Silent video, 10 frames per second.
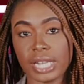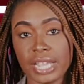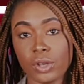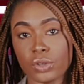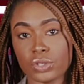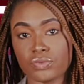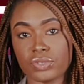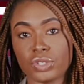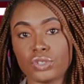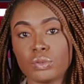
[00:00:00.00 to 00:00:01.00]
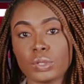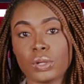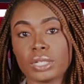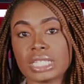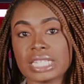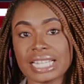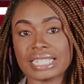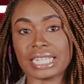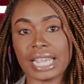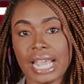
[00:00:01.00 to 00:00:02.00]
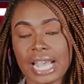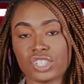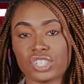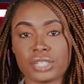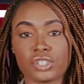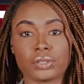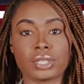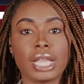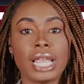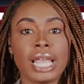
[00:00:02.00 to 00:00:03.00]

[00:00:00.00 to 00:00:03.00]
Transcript: Lagos, resumed on Saturday as scheduled,